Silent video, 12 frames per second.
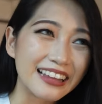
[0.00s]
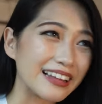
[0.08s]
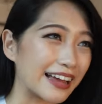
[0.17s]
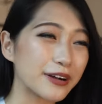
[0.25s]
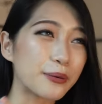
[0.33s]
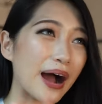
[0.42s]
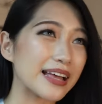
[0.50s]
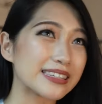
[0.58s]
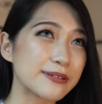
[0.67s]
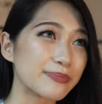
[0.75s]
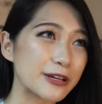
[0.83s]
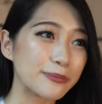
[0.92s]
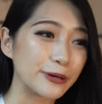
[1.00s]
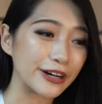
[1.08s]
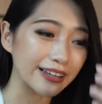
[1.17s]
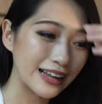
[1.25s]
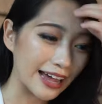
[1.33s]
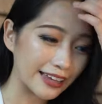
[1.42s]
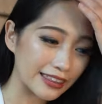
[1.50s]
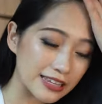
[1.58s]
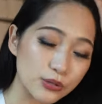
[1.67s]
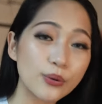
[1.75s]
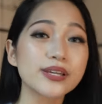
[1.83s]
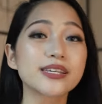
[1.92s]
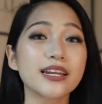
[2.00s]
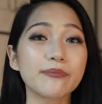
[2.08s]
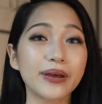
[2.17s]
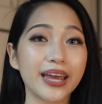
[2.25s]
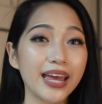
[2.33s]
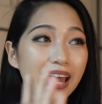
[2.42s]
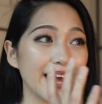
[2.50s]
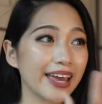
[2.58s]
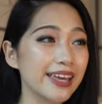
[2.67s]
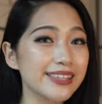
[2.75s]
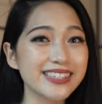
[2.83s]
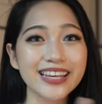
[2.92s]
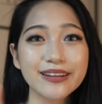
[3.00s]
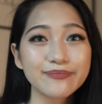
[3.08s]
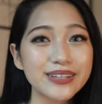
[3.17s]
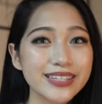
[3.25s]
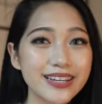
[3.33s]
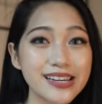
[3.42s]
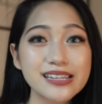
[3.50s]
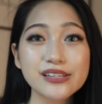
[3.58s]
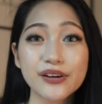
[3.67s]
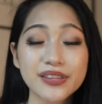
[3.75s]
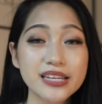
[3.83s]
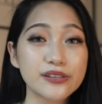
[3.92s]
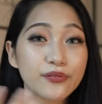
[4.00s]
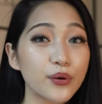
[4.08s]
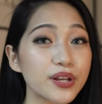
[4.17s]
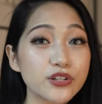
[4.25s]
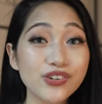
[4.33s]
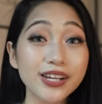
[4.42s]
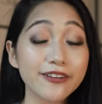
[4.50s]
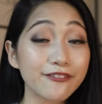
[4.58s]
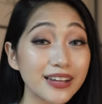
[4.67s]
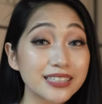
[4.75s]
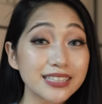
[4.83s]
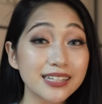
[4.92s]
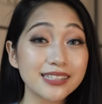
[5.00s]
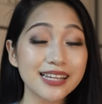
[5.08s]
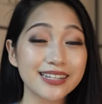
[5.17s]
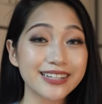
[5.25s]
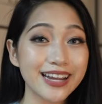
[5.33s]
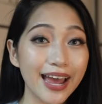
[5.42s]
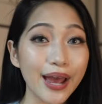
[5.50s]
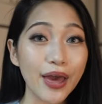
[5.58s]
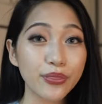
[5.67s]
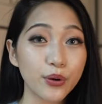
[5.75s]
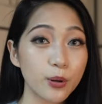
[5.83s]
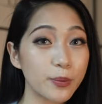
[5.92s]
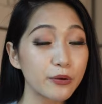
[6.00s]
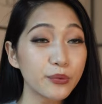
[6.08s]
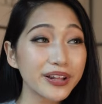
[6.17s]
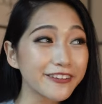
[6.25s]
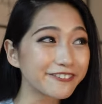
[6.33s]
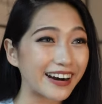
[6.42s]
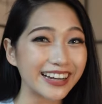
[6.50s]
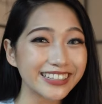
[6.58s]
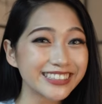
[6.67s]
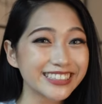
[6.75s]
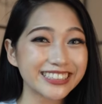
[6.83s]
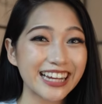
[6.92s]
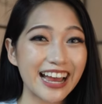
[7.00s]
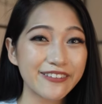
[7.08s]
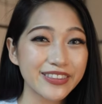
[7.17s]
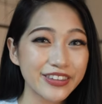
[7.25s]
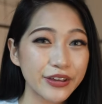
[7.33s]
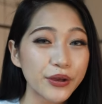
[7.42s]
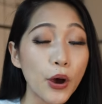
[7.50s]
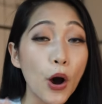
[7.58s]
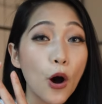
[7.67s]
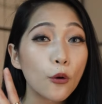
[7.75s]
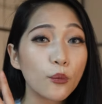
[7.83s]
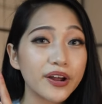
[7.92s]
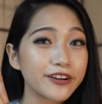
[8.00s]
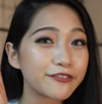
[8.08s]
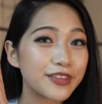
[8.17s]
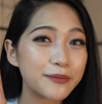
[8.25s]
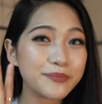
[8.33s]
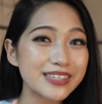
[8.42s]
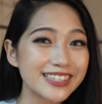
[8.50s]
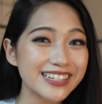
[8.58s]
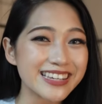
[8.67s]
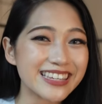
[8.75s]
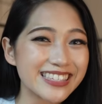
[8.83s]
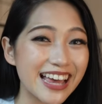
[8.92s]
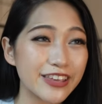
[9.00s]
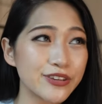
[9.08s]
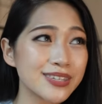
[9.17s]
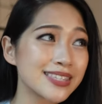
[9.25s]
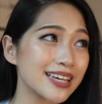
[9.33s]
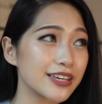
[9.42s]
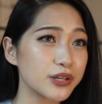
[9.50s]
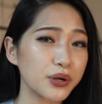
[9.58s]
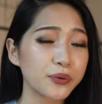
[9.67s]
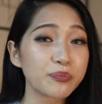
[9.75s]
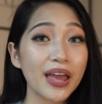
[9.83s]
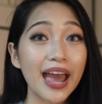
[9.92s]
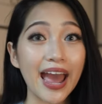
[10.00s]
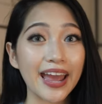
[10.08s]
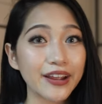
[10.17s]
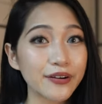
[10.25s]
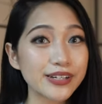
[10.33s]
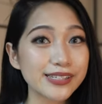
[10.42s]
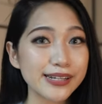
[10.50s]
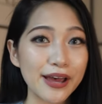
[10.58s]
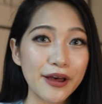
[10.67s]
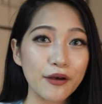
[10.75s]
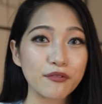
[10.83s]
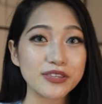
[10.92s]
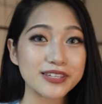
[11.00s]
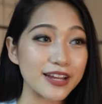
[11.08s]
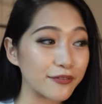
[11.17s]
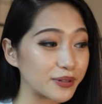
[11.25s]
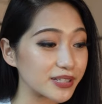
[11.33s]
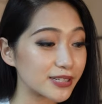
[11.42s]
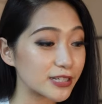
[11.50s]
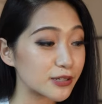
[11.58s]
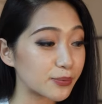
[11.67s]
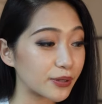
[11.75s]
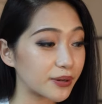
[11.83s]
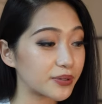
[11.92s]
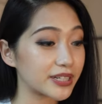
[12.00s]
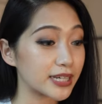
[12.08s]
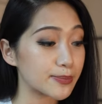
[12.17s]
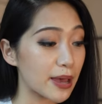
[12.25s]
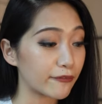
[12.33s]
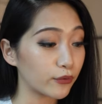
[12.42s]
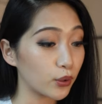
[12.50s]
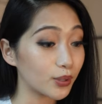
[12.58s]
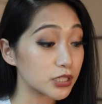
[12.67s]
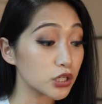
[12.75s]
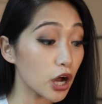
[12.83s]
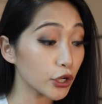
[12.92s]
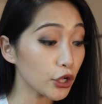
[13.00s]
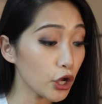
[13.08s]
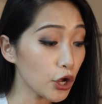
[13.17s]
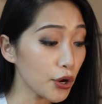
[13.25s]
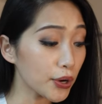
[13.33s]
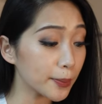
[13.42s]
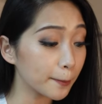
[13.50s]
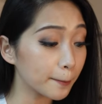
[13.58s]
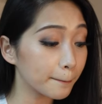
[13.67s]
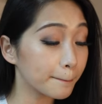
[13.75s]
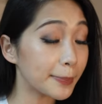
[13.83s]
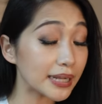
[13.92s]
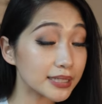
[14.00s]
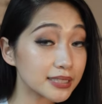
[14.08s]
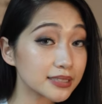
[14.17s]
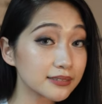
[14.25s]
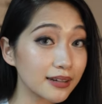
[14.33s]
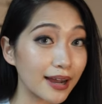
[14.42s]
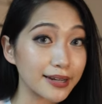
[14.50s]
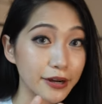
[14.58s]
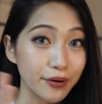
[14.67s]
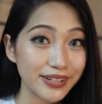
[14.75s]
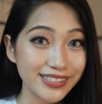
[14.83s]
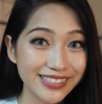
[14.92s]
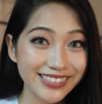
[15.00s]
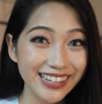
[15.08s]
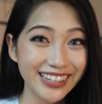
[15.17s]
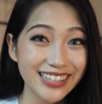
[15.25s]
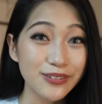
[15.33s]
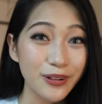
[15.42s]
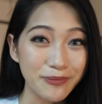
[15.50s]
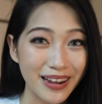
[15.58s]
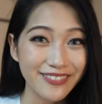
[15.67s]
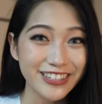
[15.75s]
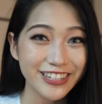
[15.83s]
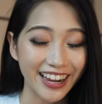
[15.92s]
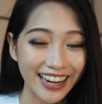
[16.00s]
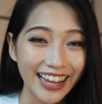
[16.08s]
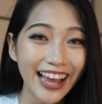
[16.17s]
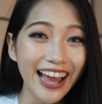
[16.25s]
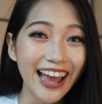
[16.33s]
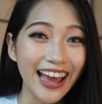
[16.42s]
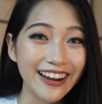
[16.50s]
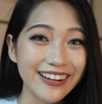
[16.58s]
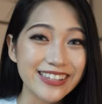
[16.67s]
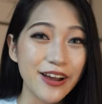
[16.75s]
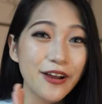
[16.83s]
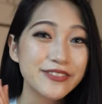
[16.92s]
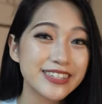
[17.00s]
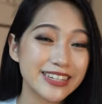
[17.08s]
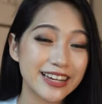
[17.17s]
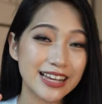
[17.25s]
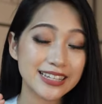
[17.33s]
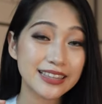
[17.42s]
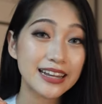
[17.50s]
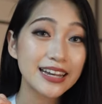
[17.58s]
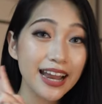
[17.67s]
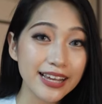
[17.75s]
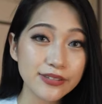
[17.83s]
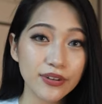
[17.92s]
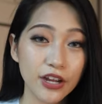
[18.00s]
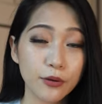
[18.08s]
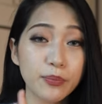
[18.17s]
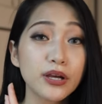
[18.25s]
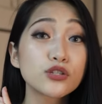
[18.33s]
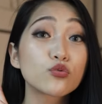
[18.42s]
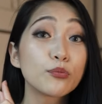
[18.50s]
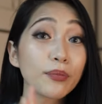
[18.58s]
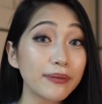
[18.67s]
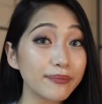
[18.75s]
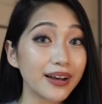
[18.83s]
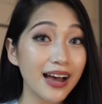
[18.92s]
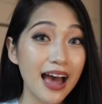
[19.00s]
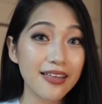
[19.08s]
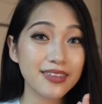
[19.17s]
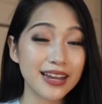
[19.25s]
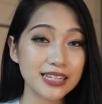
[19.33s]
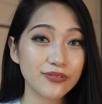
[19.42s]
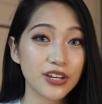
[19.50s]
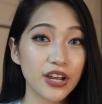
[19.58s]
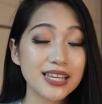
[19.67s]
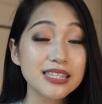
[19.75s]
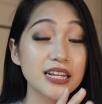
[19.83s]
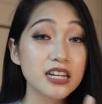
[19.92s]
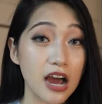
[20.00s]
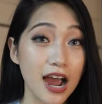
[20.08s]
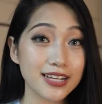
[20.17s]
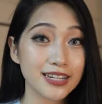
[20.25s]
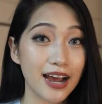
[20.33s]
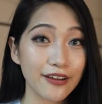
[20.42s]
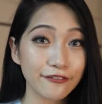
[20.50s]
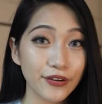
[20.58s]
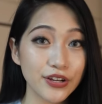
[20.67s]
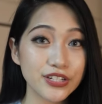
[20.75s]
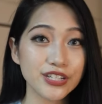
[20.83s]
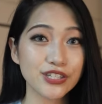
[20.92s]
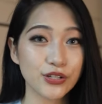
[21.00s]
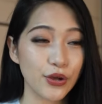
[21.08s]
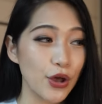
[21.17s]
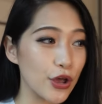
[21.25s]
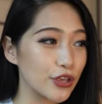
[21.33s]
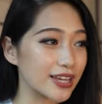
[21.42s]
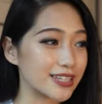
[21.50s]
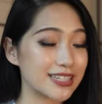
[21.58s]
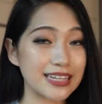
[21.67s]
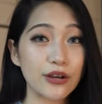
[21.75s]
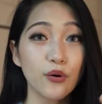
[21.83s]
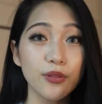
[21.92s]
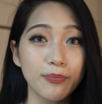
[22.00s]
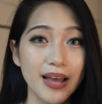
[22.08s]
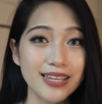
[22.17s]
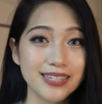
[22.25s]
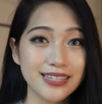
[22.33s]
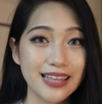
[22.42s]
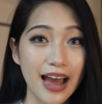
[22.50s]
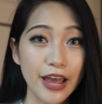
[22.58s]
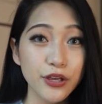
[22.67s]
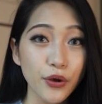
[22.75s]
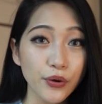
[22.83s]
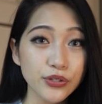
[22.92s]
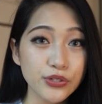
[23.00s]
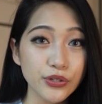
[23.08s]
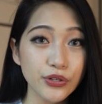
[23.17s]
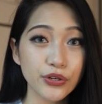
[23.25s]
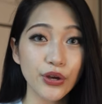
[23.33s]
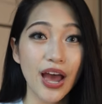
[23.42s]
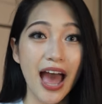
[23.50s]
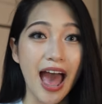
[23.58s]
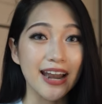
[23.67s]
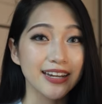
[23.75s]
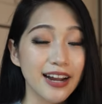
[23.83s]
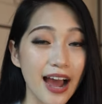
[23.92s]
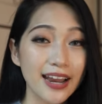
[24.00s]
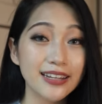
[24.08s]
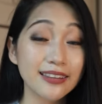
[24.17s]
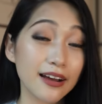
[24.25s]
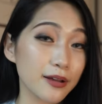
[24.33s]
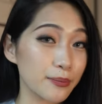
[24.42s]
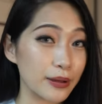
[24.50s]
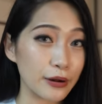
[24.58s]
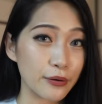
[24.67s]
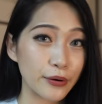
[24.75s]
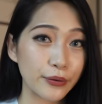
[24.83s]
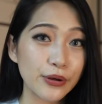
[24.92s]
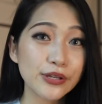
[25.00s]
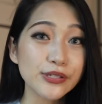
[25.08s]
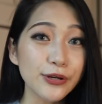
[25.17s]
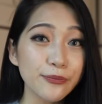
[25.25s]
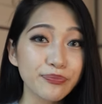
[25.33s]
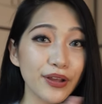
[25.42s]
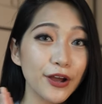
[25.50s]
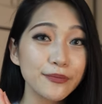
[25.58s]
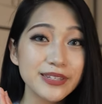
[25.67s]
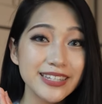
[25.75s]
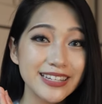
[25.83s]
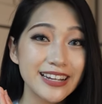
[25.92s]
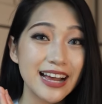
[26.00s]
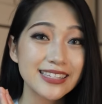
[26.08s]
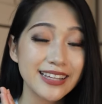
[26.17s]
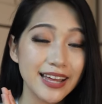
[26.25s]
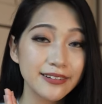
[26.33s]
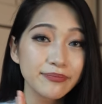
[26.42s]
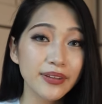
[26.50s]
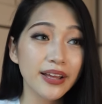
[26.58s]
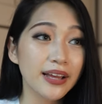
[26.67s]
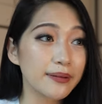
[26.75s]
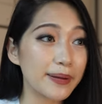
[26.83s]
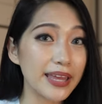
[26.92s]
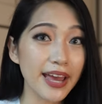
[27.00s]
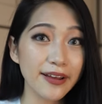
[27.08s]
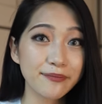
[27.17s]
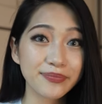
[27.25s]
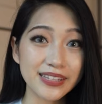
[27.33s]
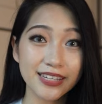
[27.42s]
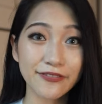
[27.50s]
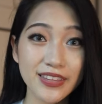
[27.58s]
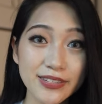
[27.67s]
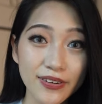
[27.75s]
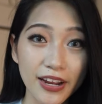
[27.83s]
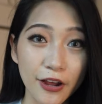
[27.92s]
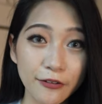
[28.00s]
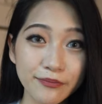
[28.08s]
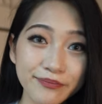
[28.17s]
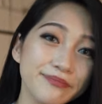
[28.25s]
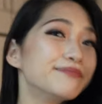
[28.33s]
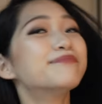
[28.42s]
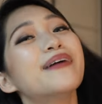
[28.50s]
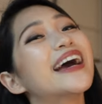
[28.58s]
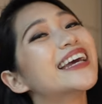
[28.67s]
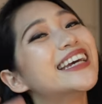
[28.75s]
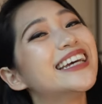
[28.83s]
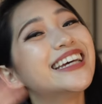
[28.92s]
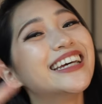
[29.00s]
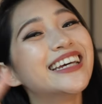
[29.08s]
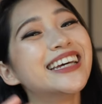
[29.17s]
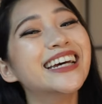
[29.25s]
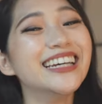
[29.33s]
Like, quite simply put, like, there's always gonna be hits and misses on these food and drink adventures, and today I thought it'd be really fun to share with you one of the misses. And you can see, you know, hangry Steph and Steph when she's disappointed when she gets bad food, which is not cute, but I digress. It's all a part of the journey. Anyways, I hope to see you guys in the next video, because remember, the next video is the nighttime version, so you get to see all the places that I go to at night in Nakameguro. So I hope to see you guys then. But yeah, that's it for this video. Bye.